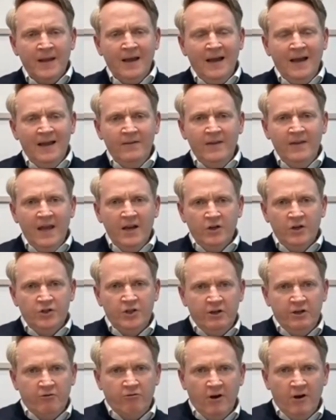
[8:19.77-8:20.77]
and the
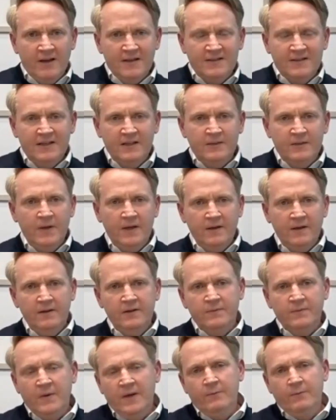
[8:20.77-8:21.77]
energy crisis,
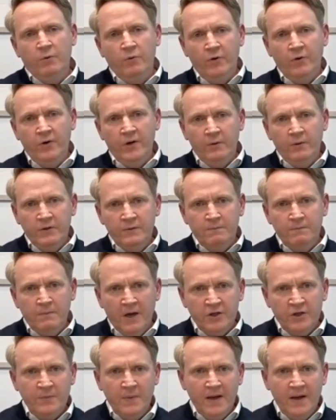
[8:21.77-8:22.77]
because people thought it was
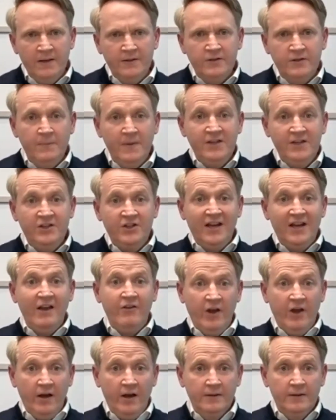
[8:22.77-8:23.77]
much better to be
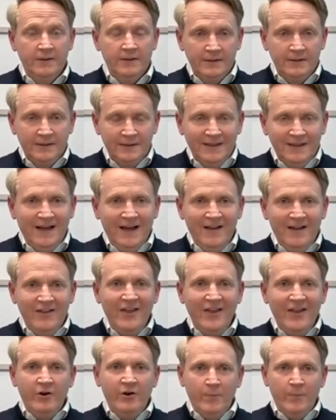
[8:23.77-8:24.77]
together
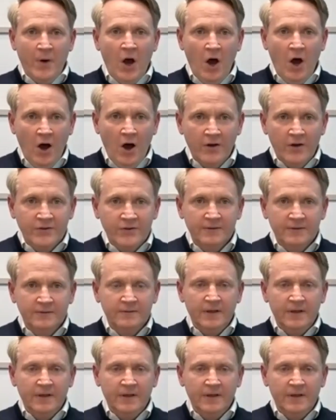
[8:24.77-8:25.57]
than apart.